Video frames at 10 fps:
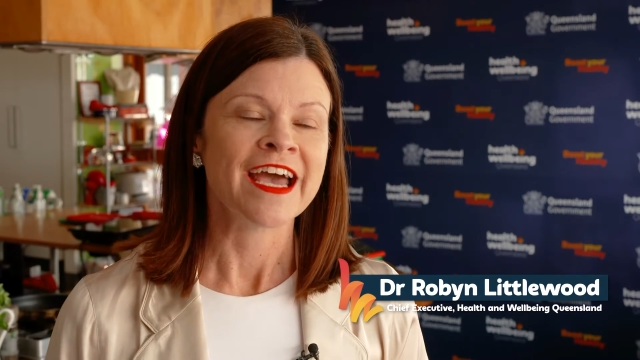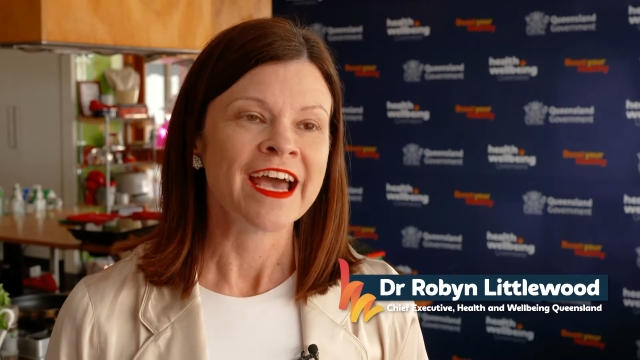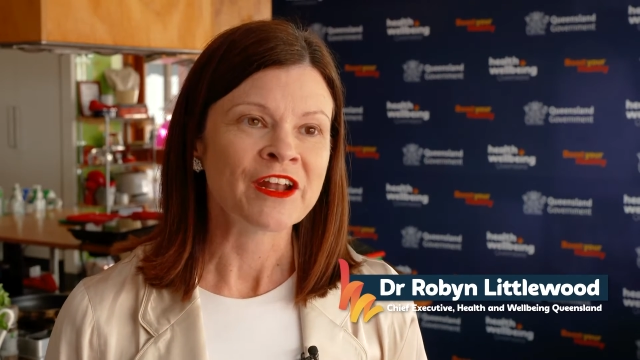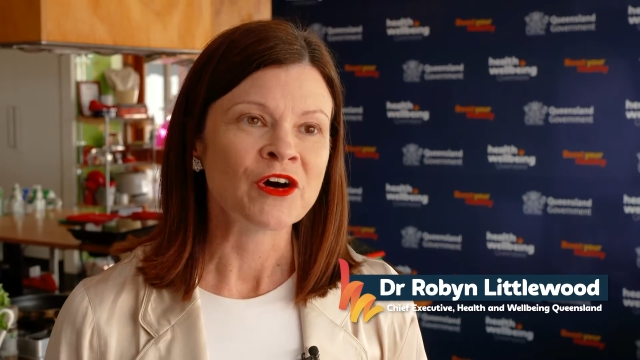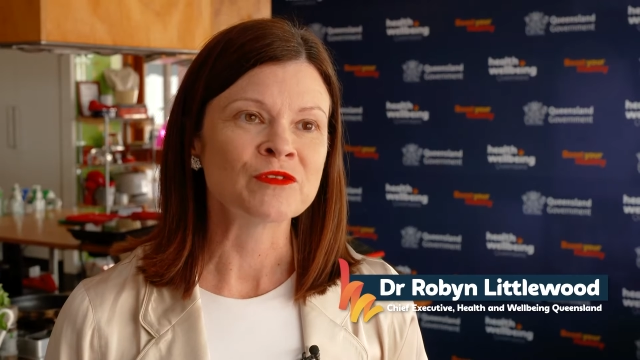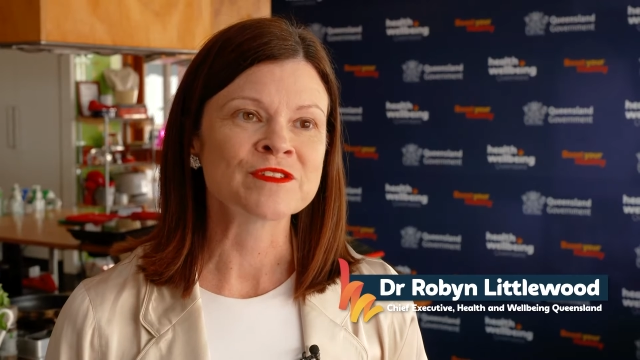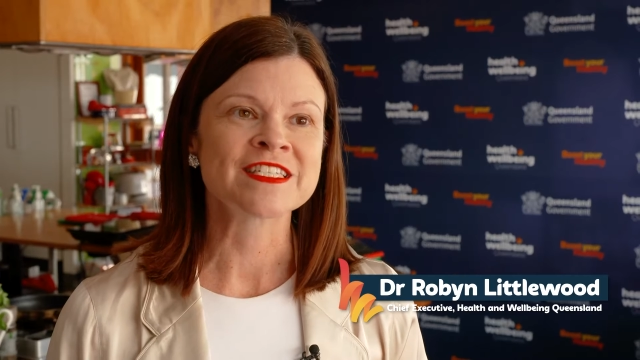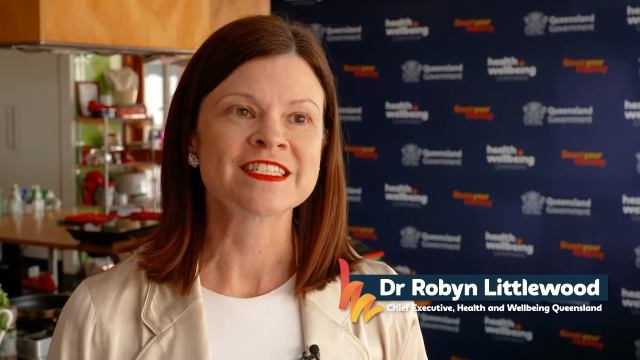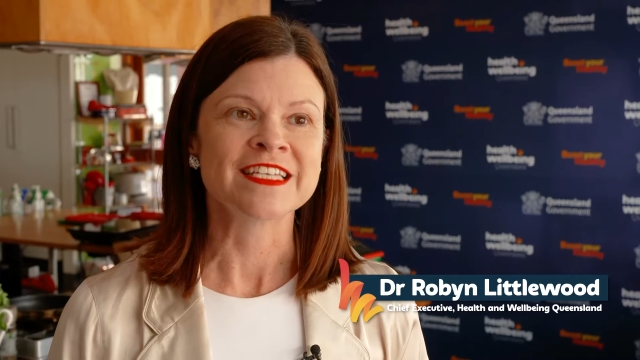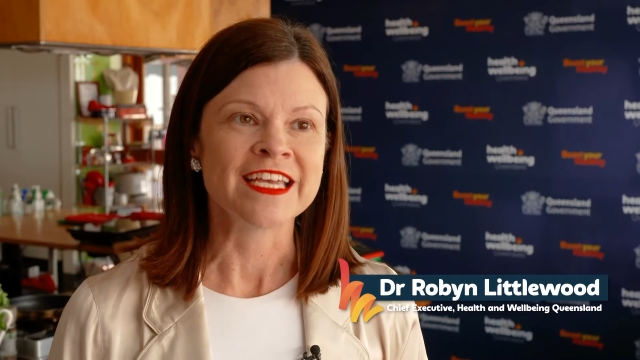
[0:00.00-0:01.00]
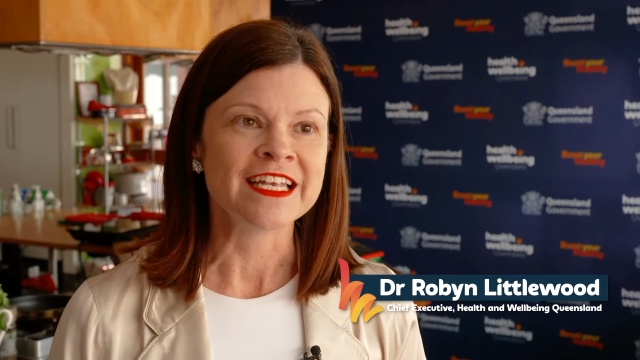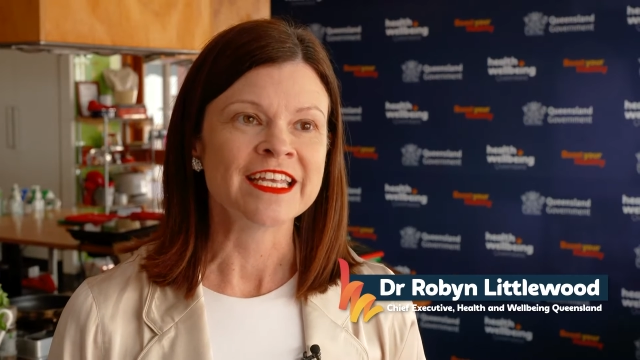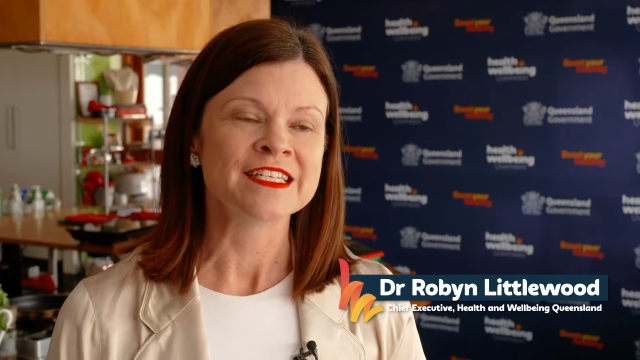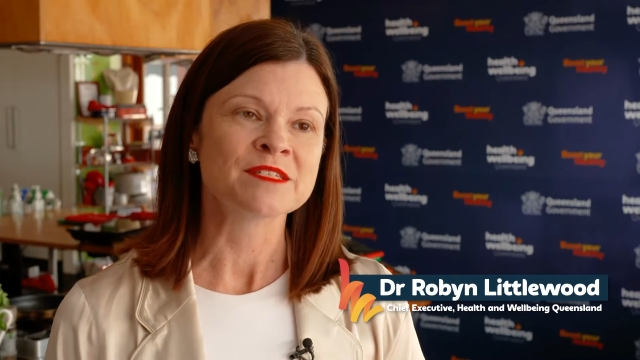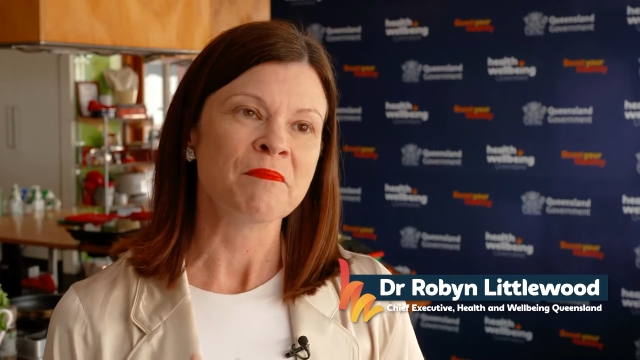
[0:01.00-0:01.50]
adults,
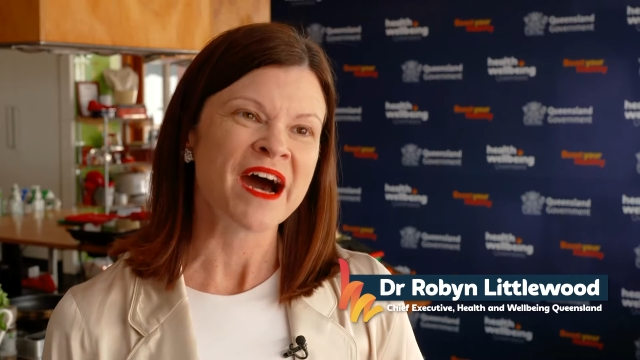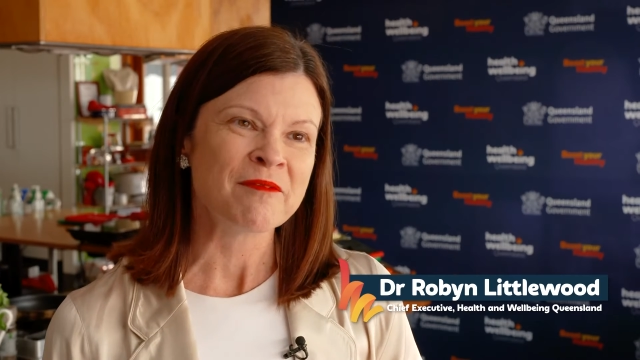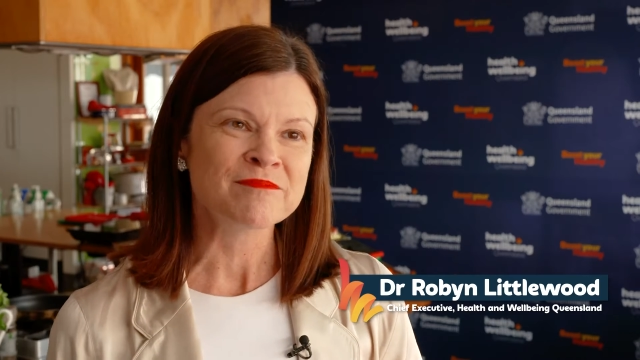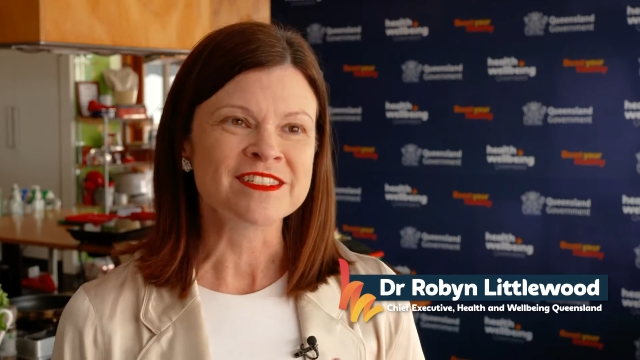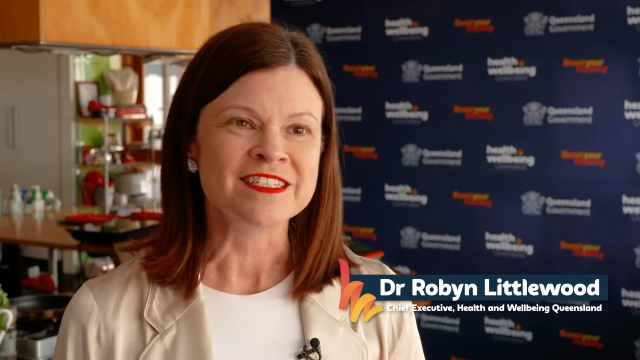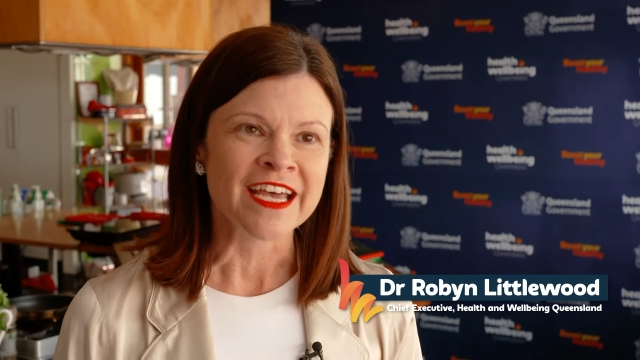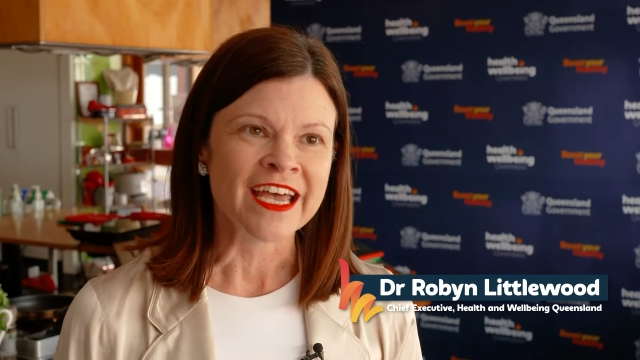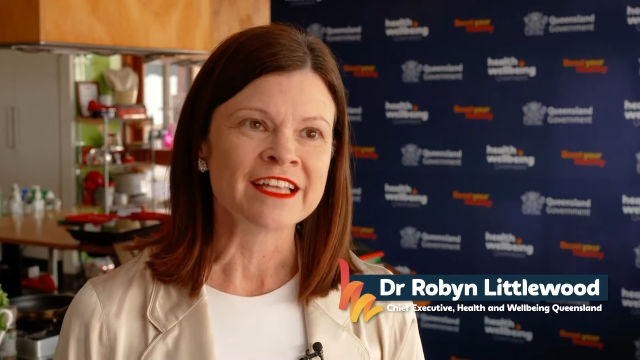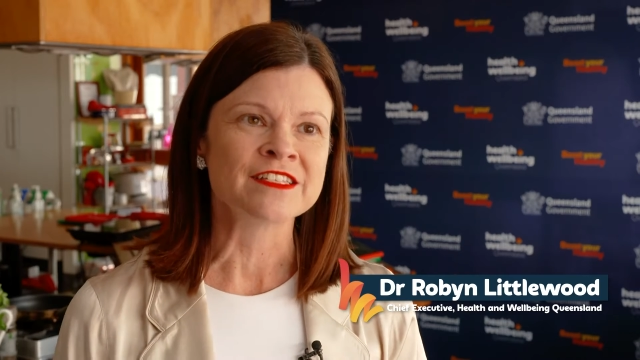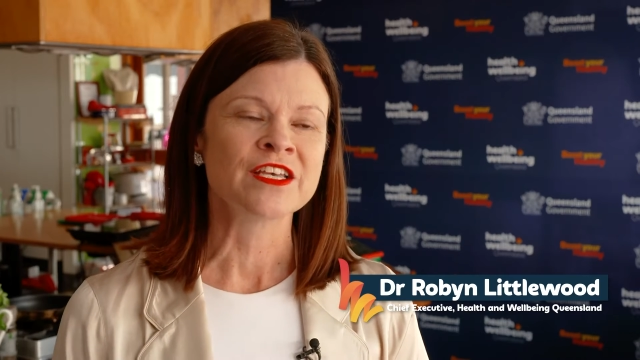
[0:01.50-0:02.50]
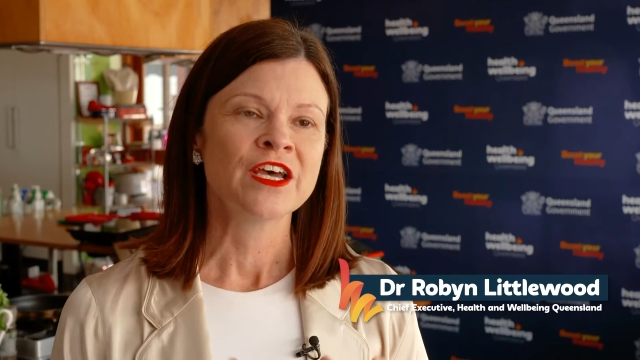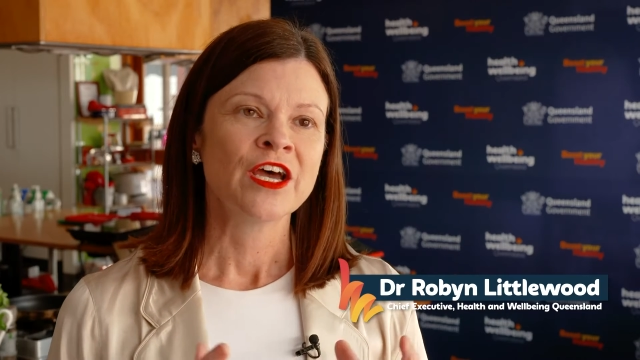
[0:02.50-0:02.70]
seniors, mums, dads,